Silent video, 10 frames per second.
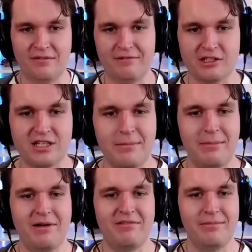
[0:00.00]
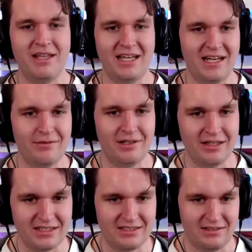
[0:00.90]
First time I'm ever meeting anyone
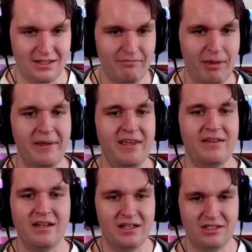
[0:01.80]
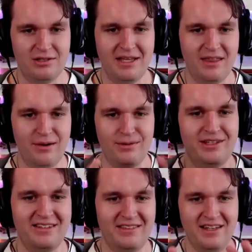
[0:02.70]
that's MVP. To me, they were
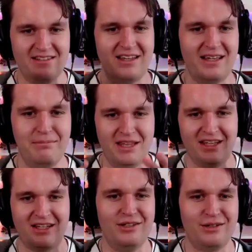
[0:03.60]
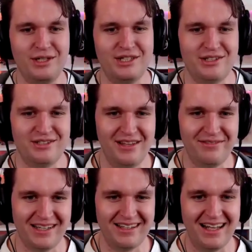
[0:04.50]
these like mythical creatures
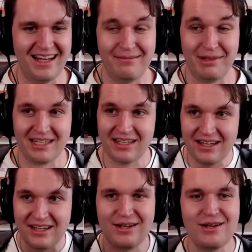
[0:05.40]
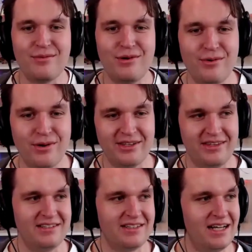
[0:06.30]
living online. I'm like, who are
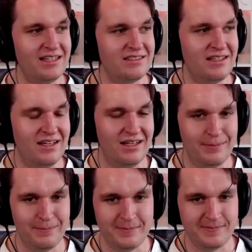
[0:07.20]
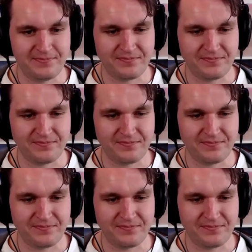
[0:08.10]
these guys? Um,